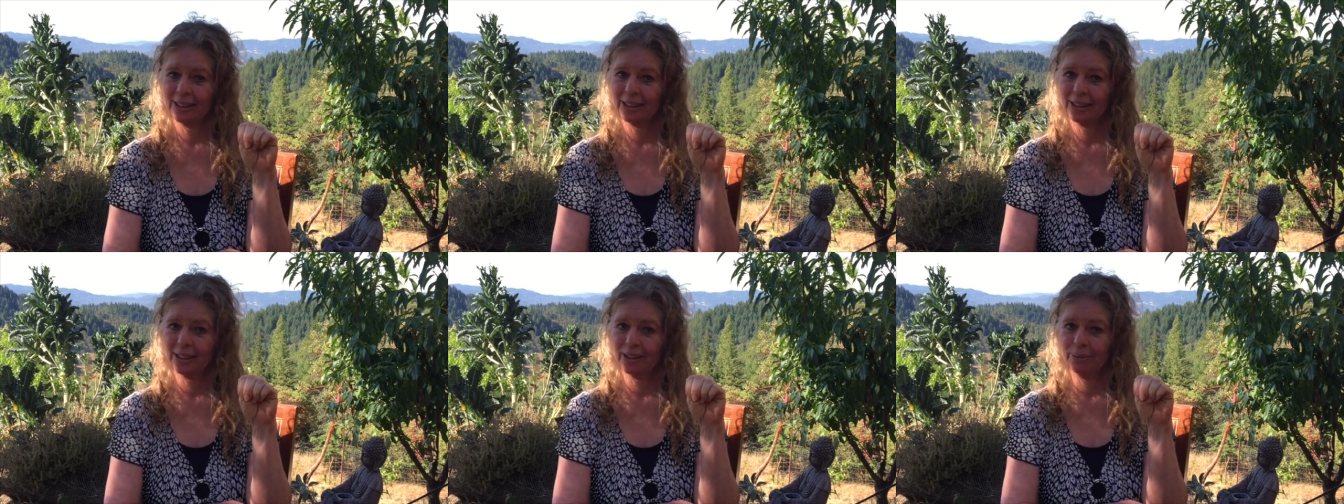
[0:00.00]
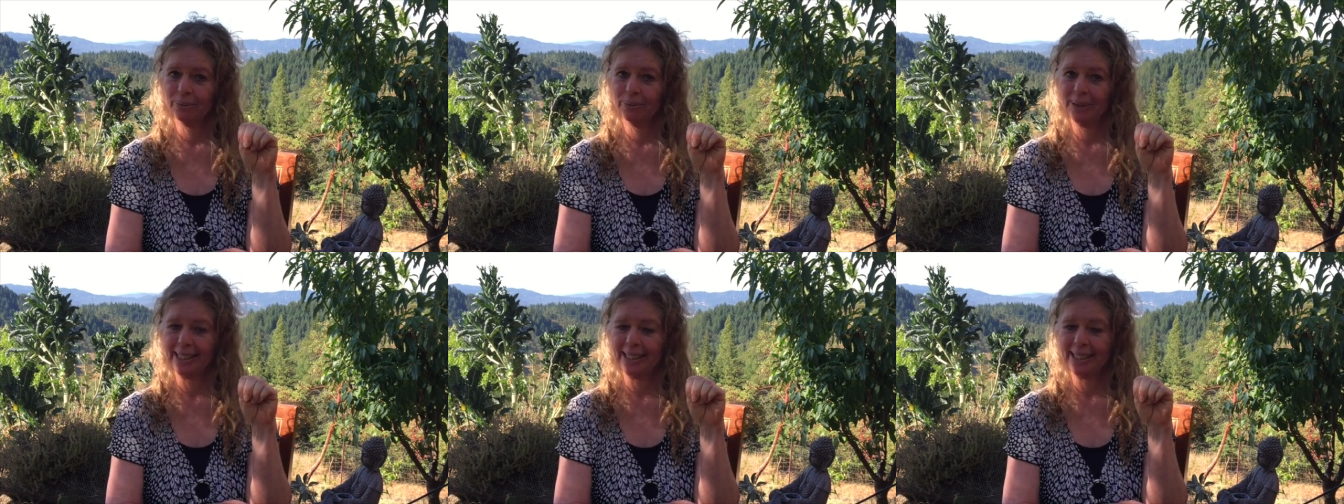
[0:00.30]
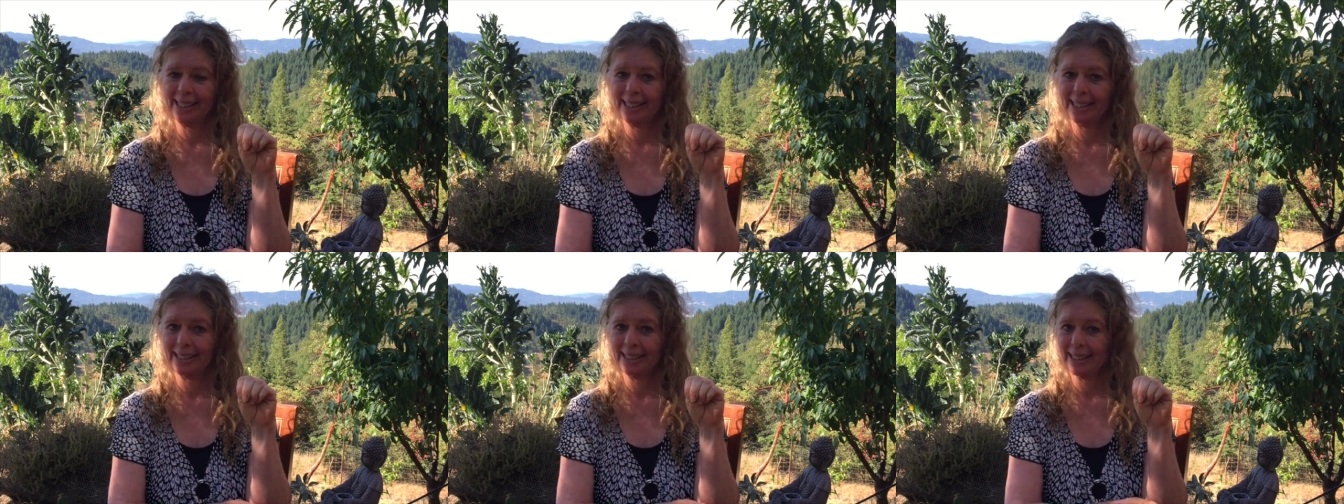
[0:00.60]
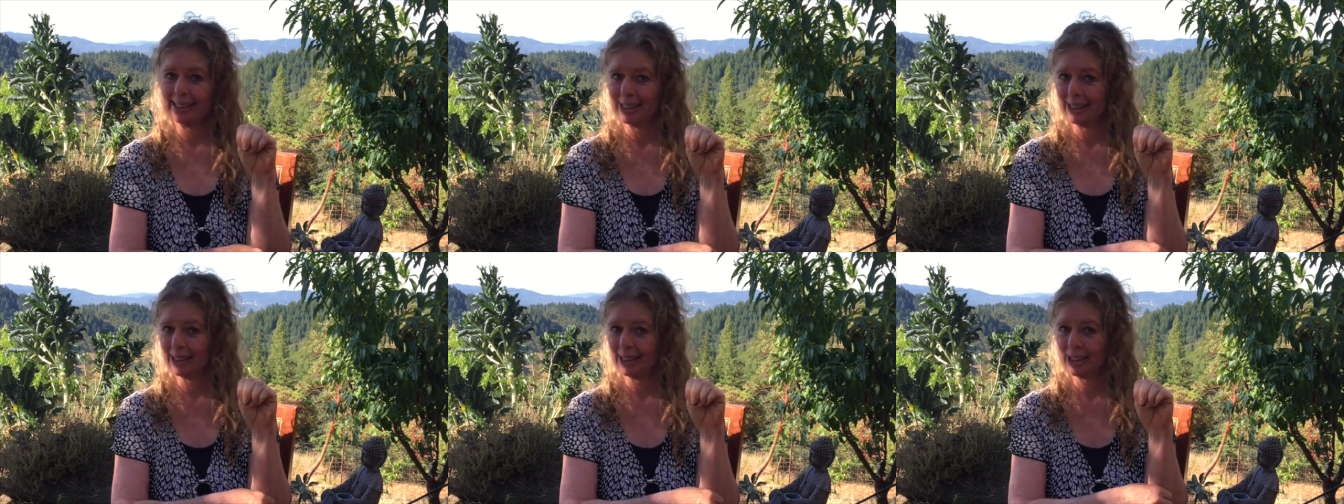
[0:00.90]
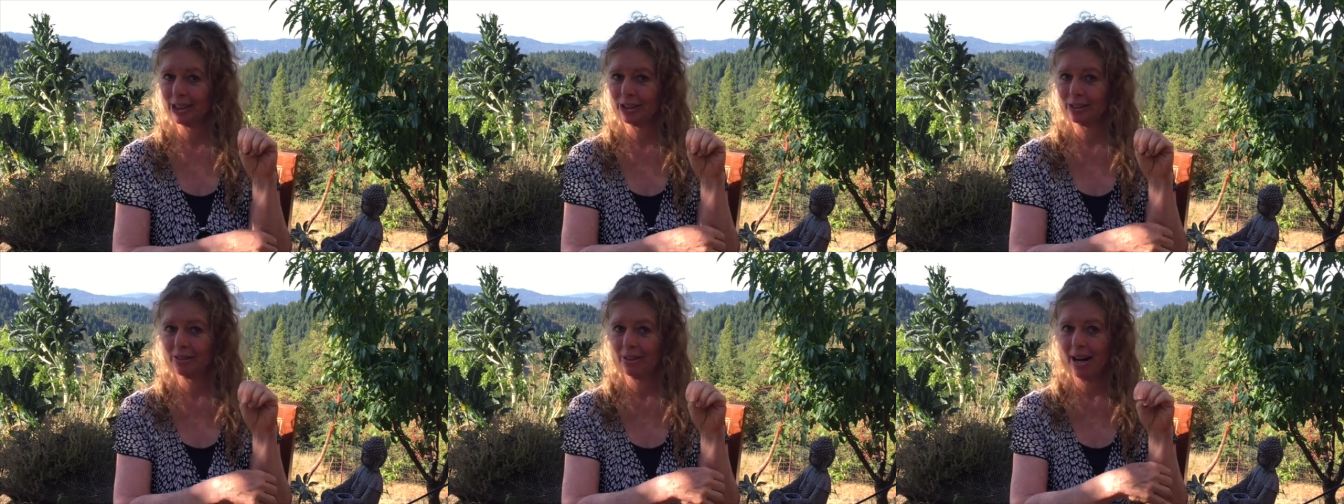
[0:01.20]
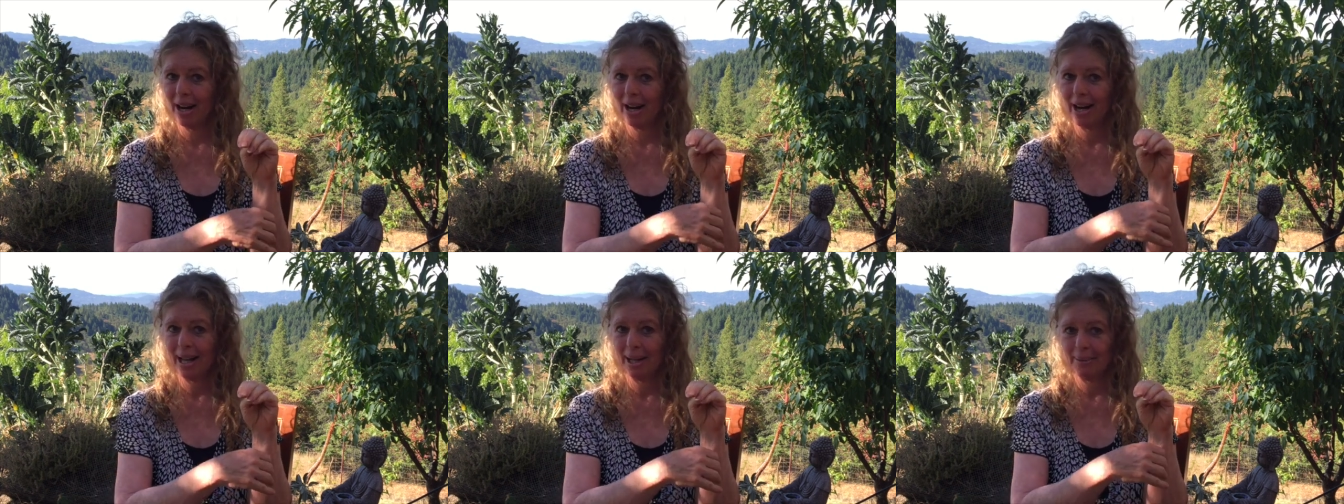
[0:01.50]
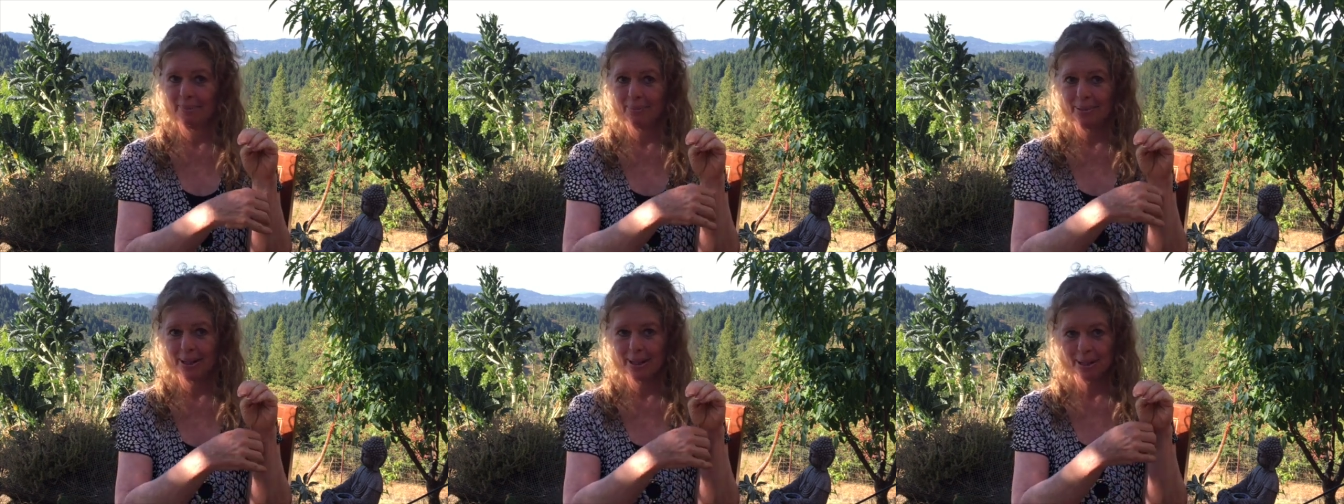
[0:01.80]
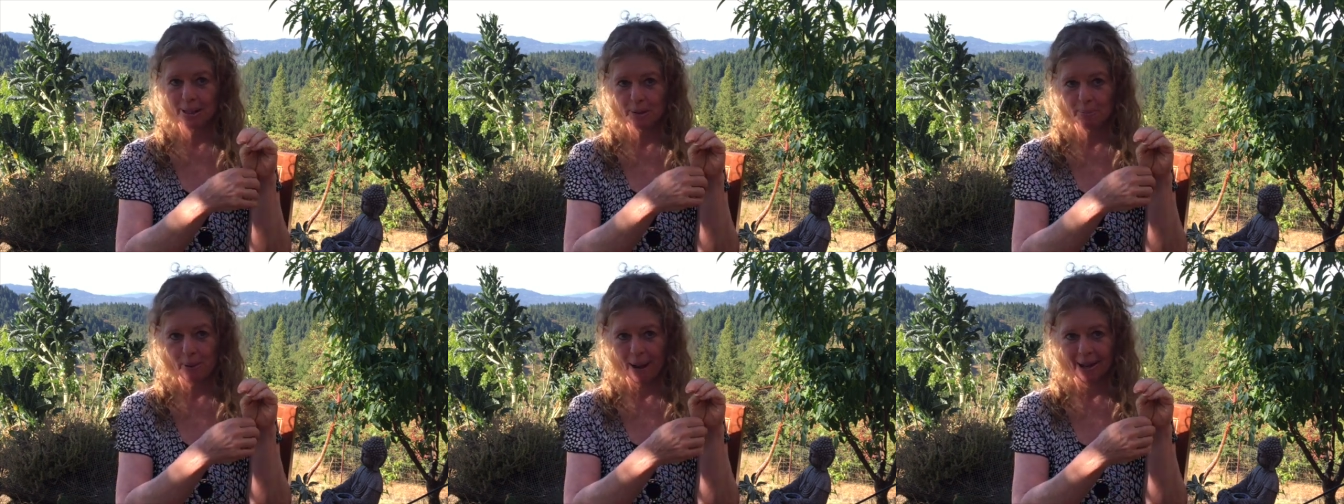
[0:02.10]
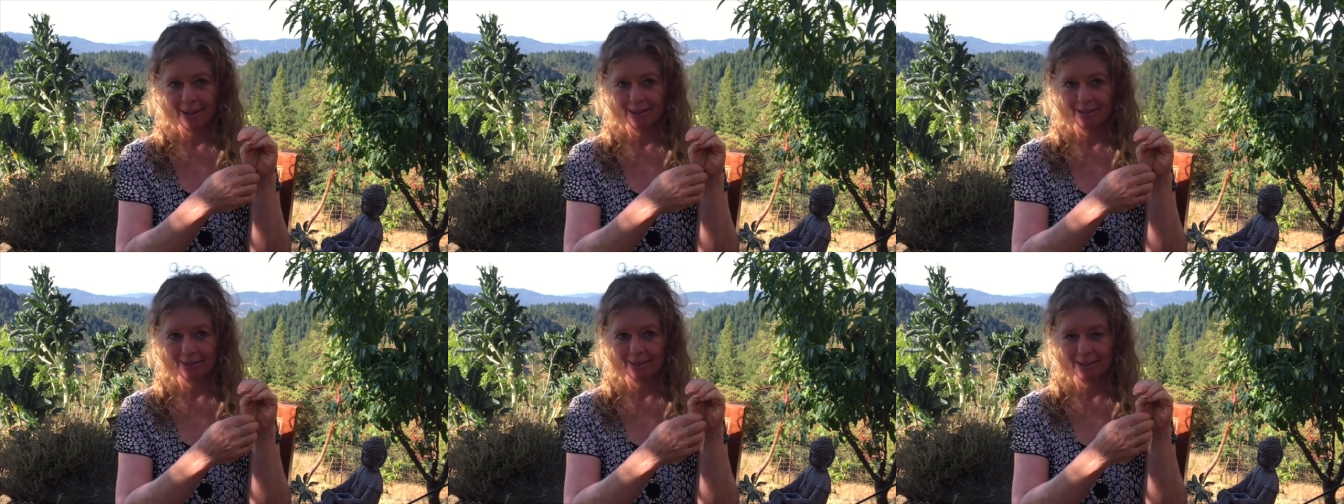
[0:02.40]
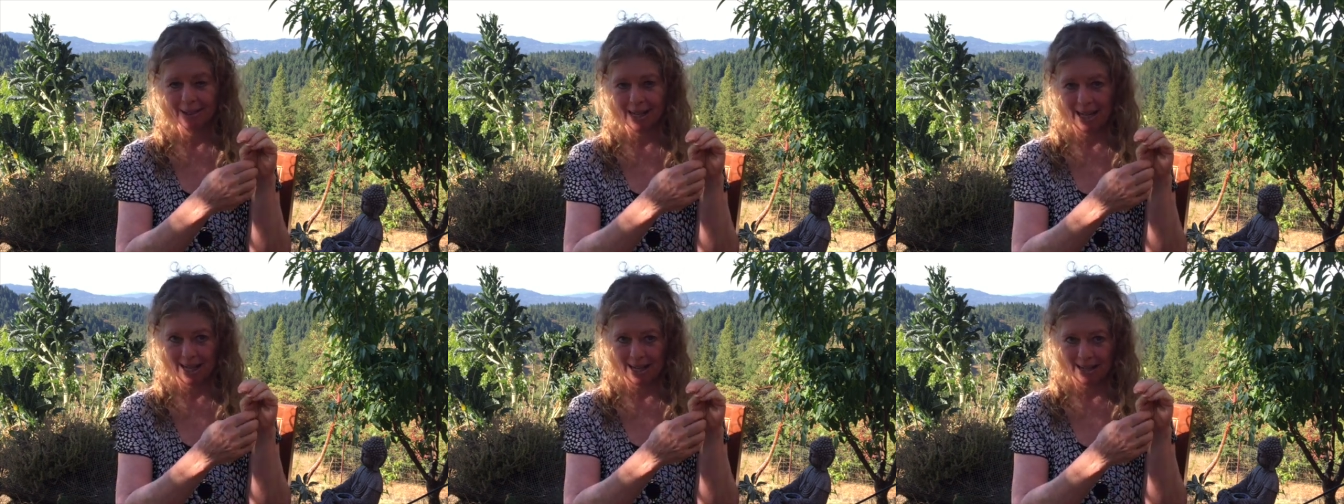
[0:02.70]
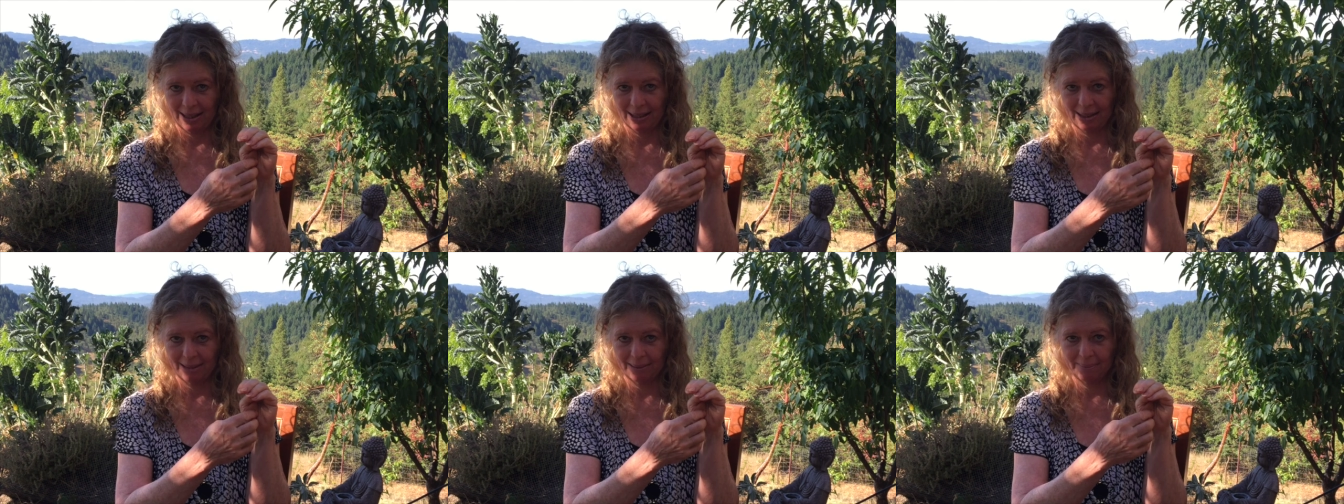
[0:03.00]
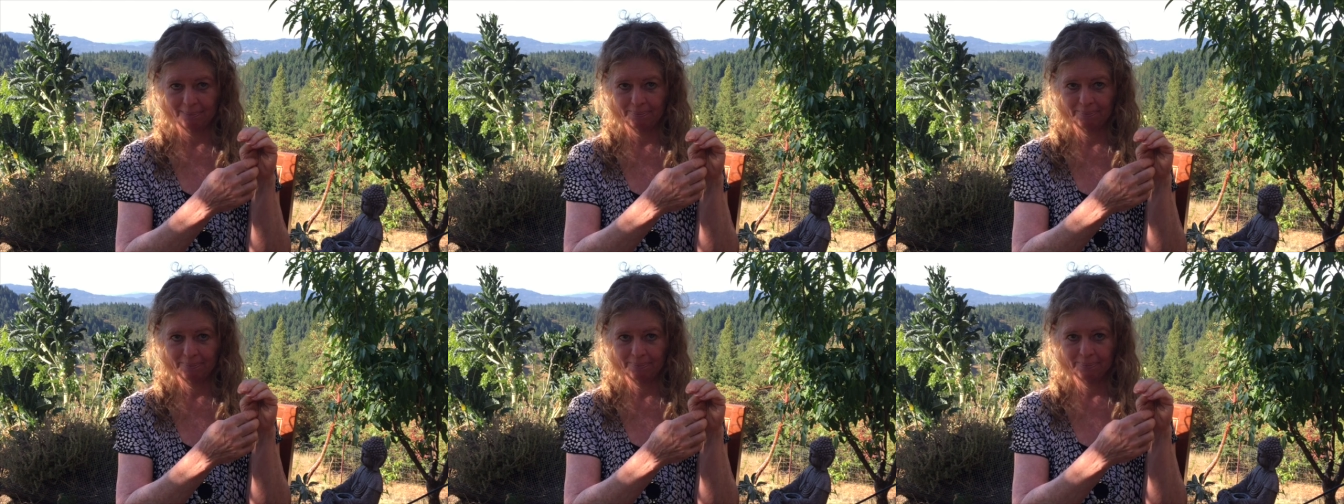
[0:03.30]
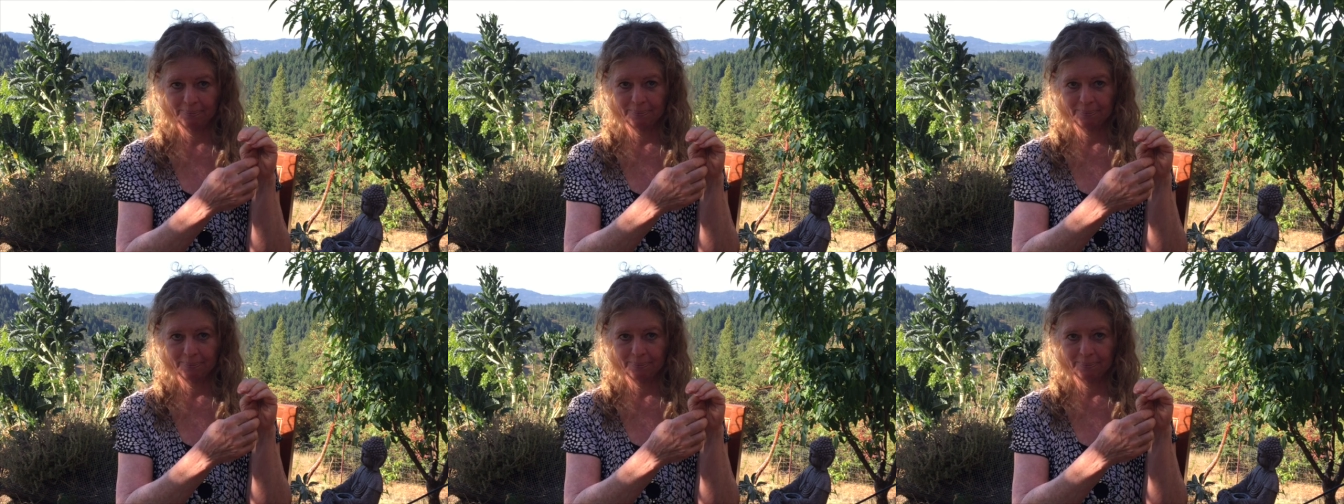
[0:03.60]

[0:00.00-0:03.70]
So we can describe the spinal column